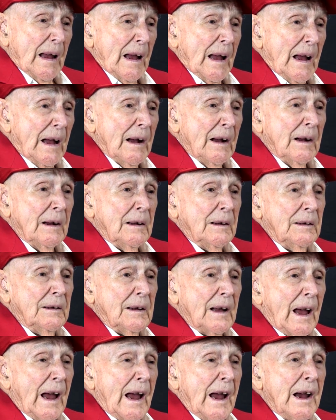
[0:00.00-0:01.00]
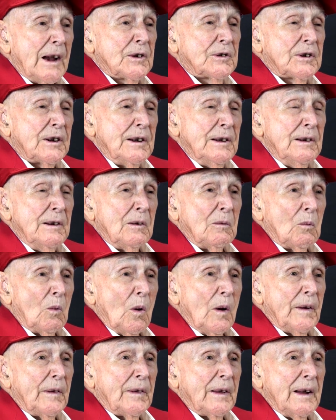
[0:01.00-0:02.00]
asking and
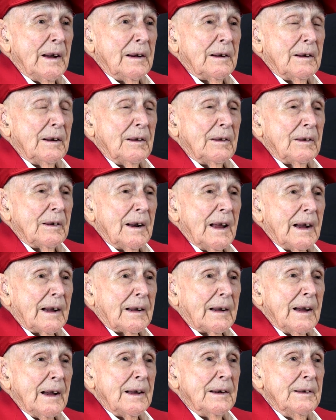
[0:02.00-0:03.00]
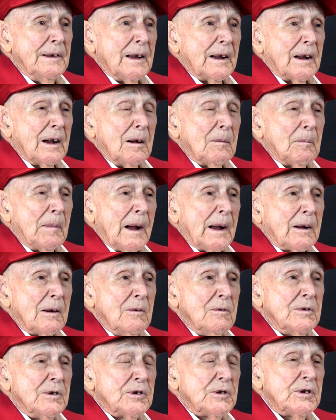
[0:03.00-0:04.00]
one thing and another like that, and they got back
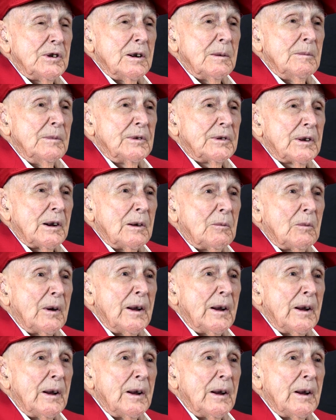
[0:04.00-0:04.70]
on the ship and said,